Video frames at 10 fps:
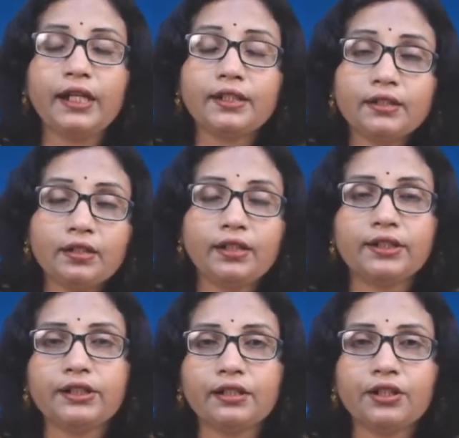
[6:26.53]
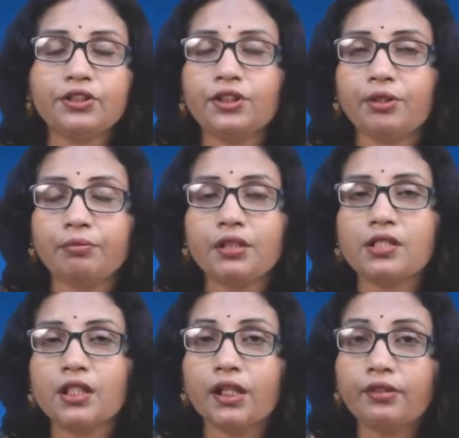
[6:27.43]
as the legislature of the
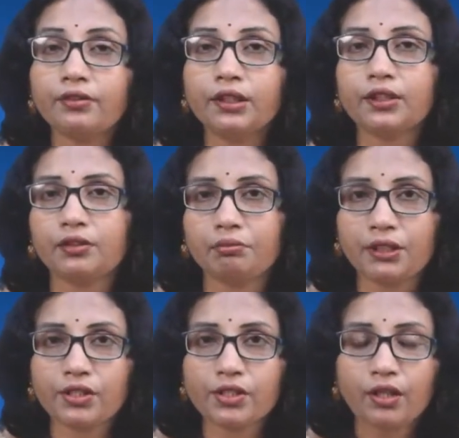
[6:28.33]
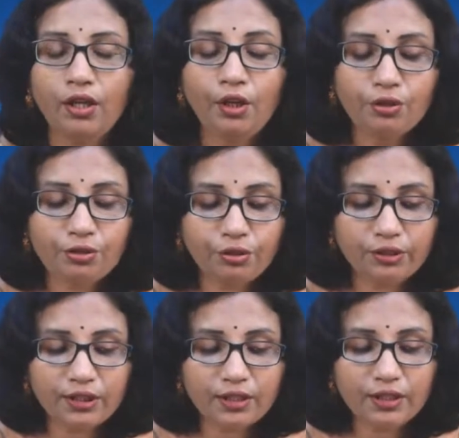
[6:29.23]
state determines. So
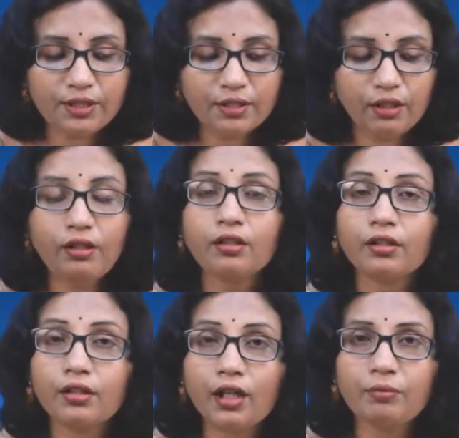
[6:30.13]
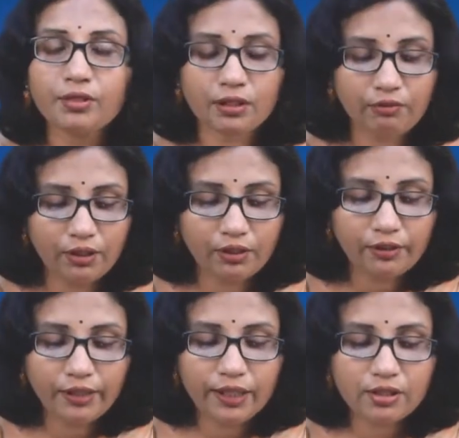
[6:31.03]
this is the Gram Sabha.
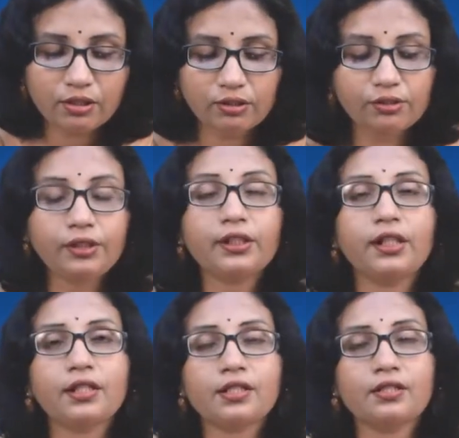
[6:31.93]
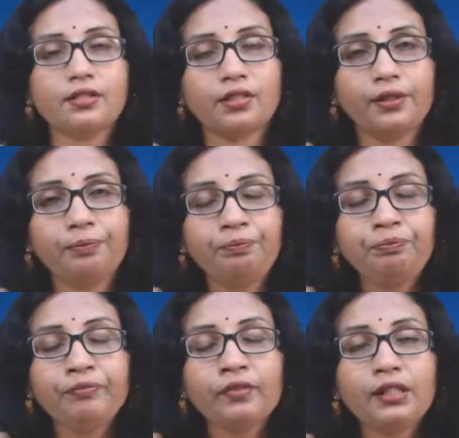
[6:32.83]
Next, three-tiered system.
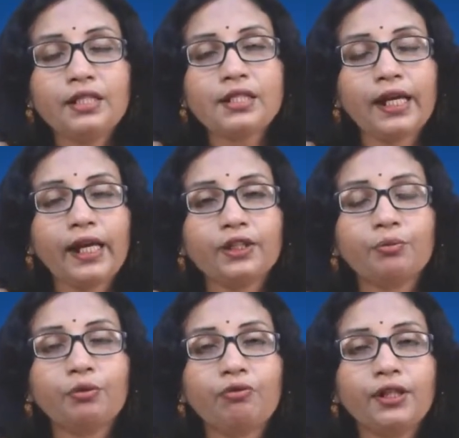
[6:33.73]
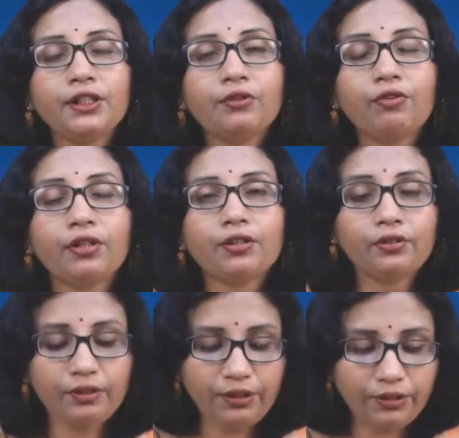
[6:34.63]
This act provides for a
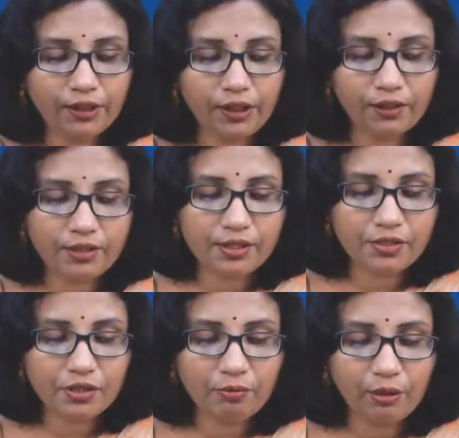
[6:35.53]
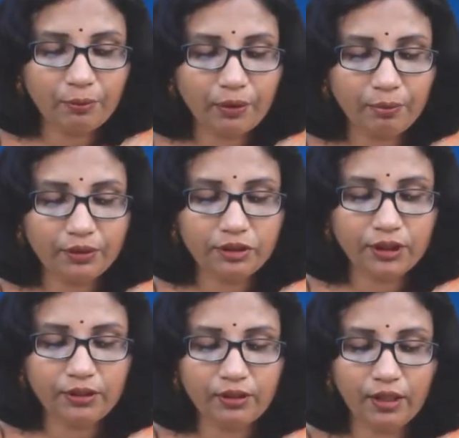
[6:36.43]
three-tiered system of the
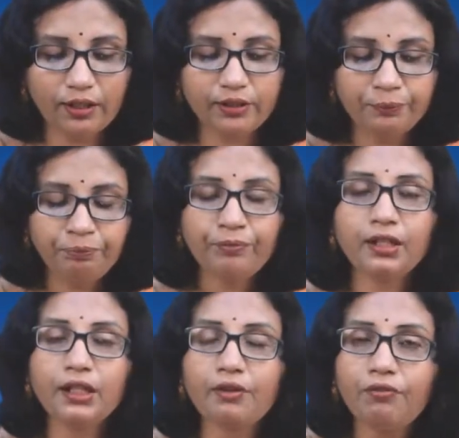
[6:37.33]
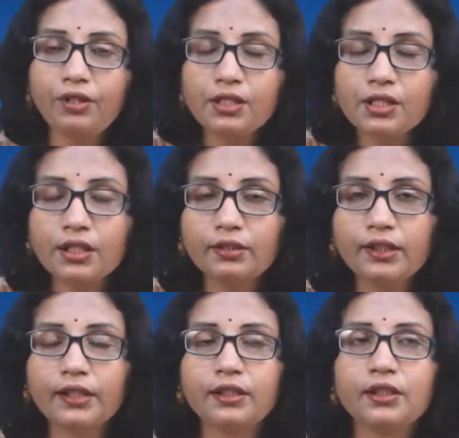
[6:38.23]
Panchayati Raj in every state,
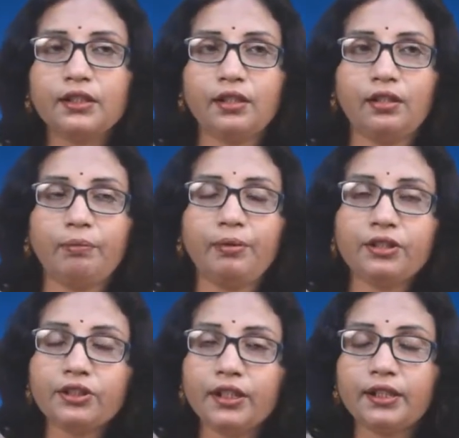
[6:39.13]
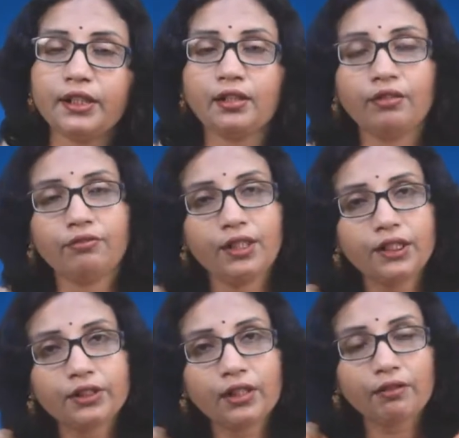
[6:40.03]
that is Panchayat at the
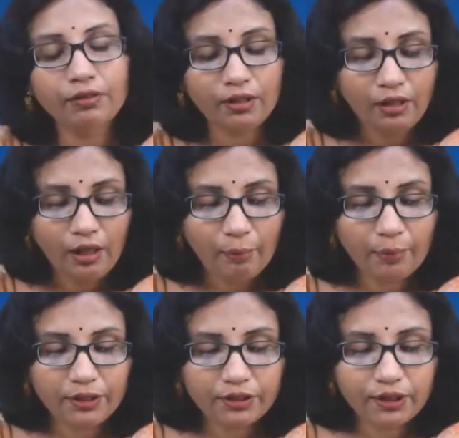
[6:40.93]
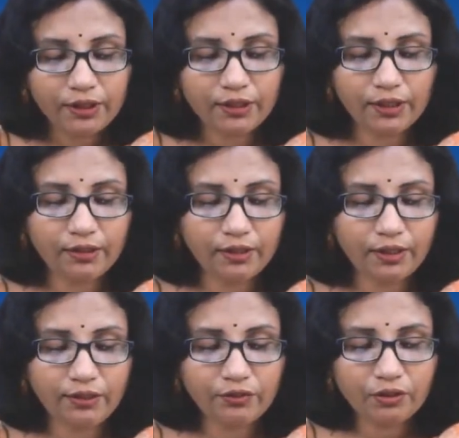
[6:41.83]
village level, Panchayat at the
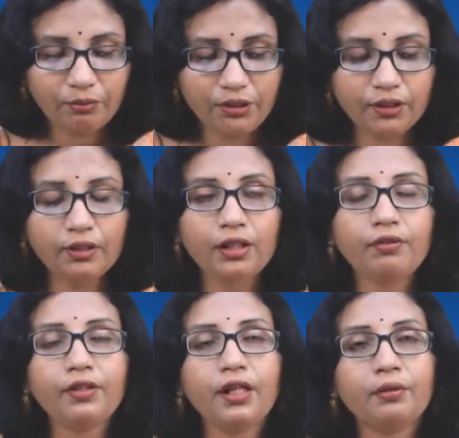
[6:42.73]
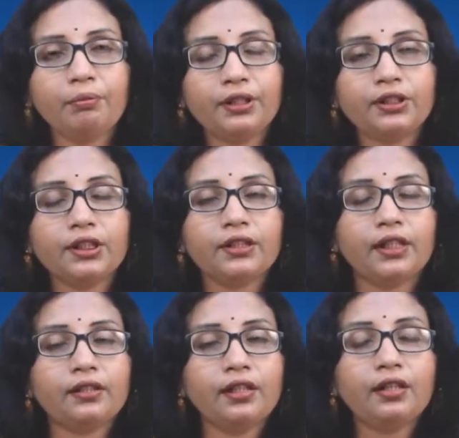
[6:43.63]
intermediate level and Panchayat
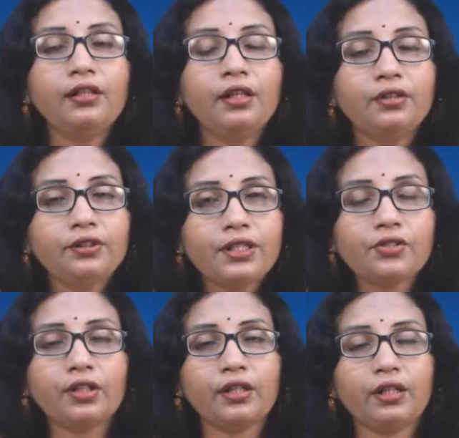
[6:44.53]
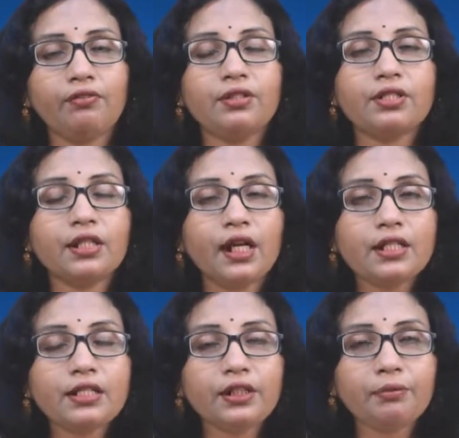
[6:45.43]
at the district levels.
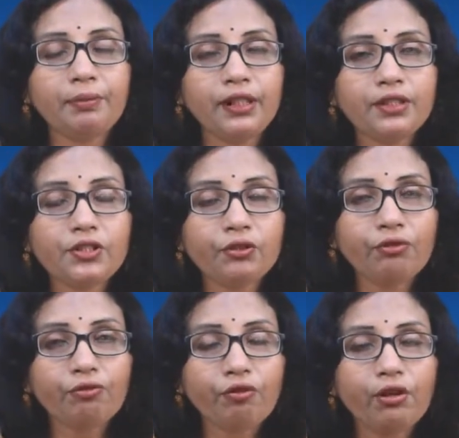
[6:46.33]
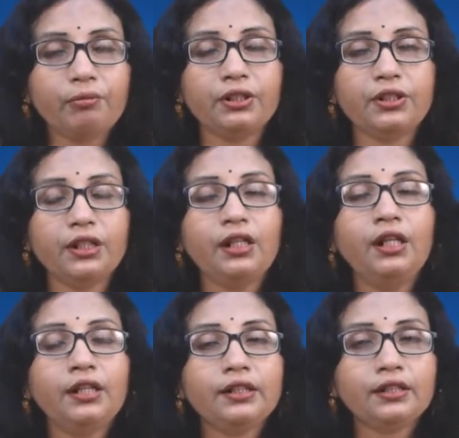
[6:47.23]
Thus, it brings uniformity
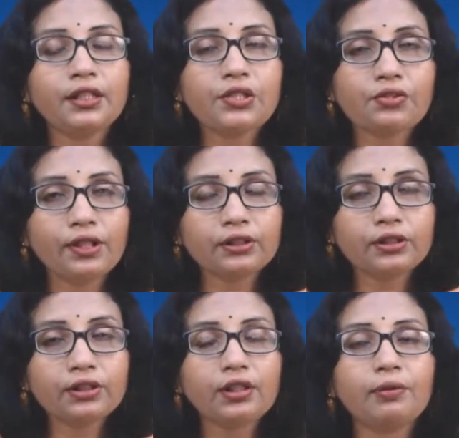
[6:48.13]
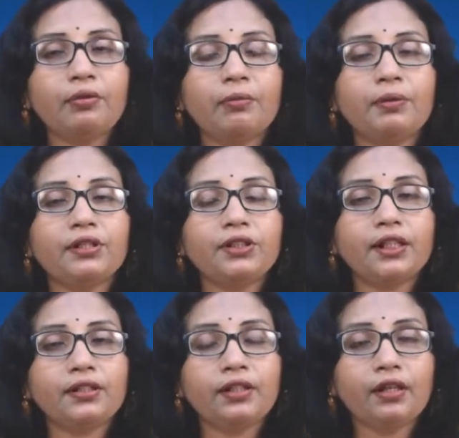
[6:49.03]
in the structure of the
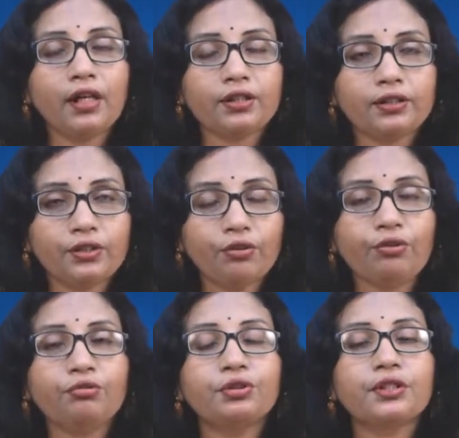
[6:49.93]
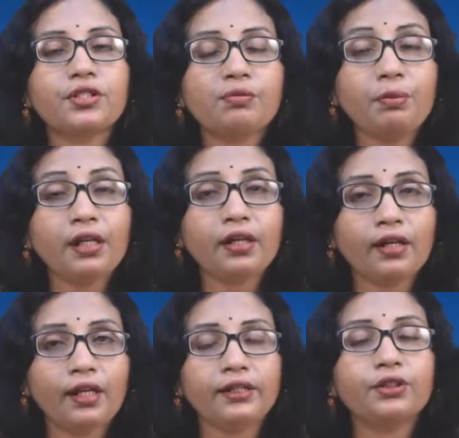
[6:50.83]
Panchayati Raj institutions,
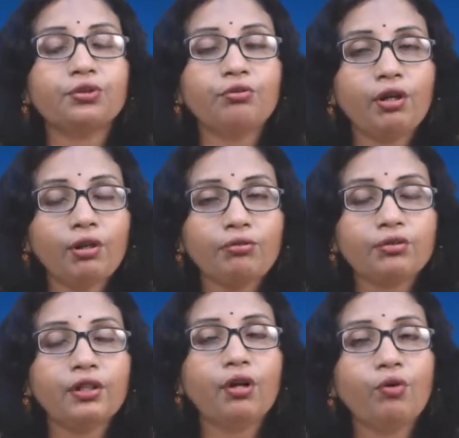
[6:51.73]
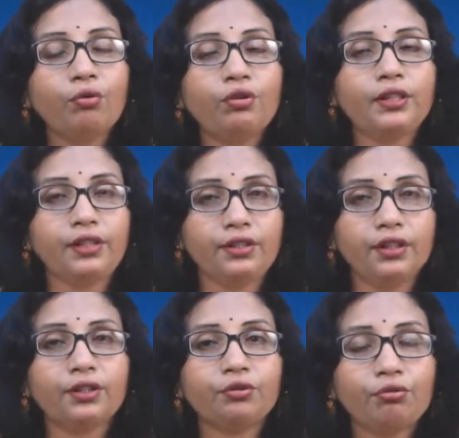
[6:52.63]
PRIs, throughout the whole
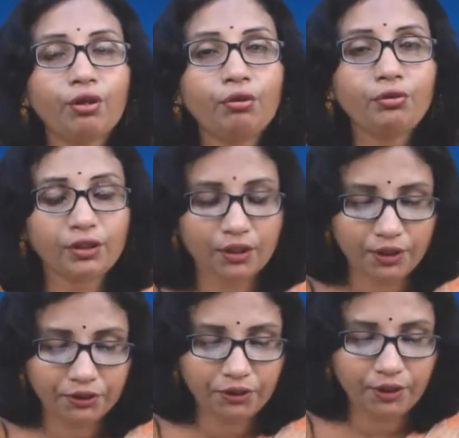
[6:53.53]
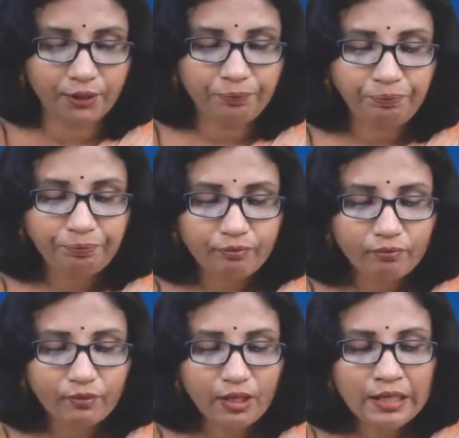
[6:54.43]
India, throughout the country.
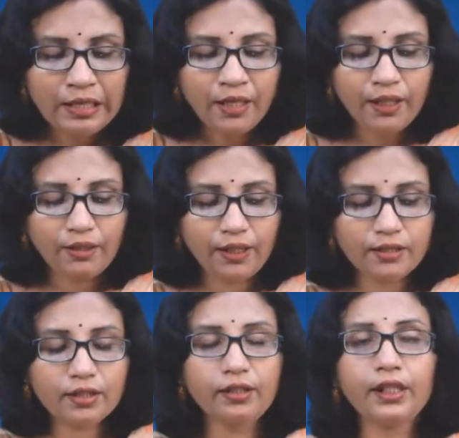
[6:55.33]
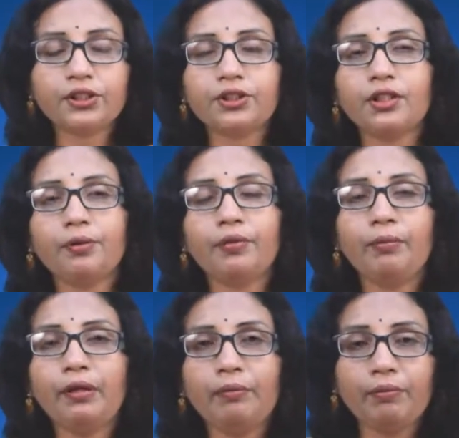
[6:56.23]
Next, the election of the
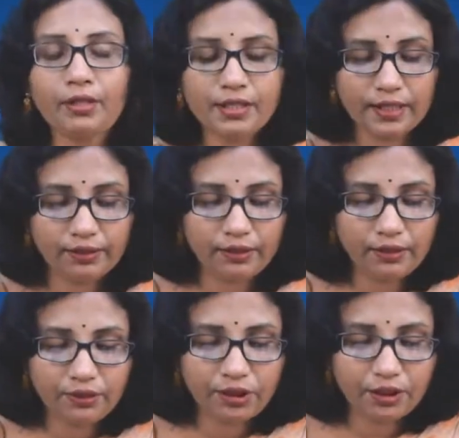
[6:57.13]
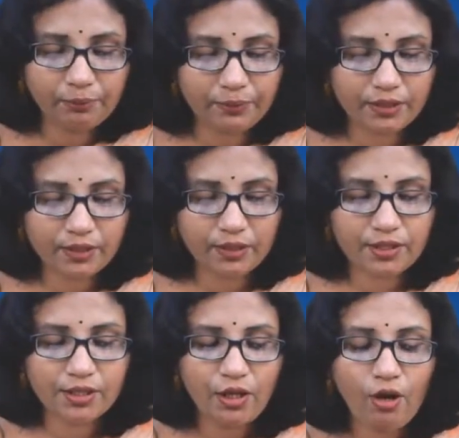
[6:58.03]
members and the
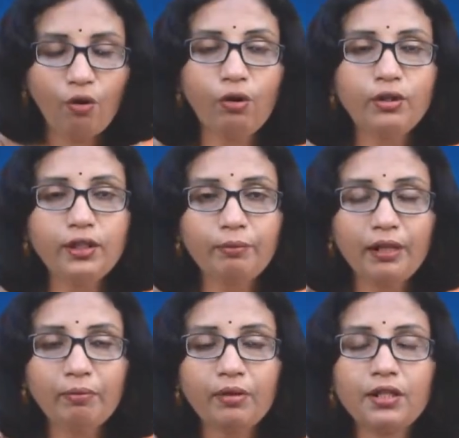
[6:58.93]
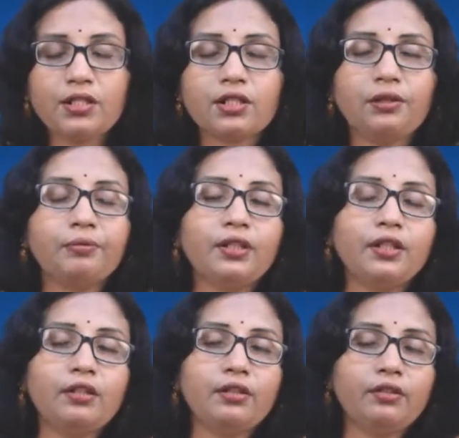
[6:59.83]
chairpersons. All the members of
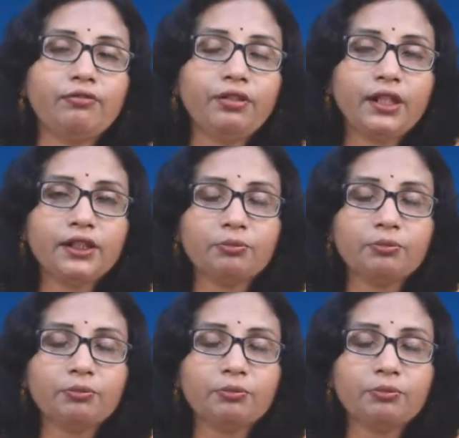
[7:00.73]
the village